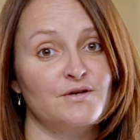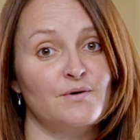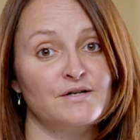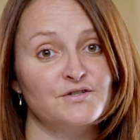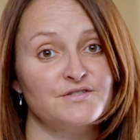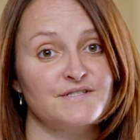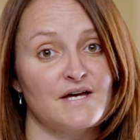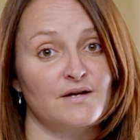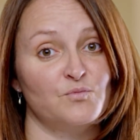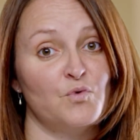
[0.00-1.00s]
you
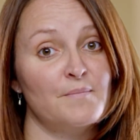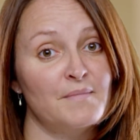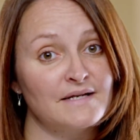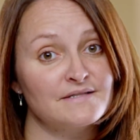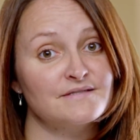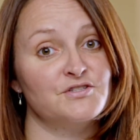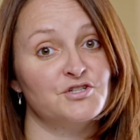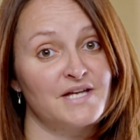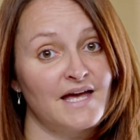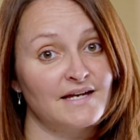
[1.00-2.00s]
understand what medicine
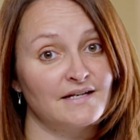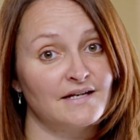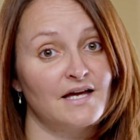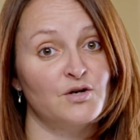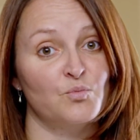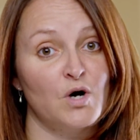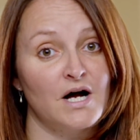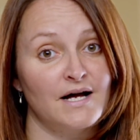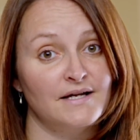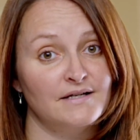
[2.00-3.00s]
you're getting and
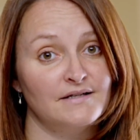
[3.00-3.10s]
why.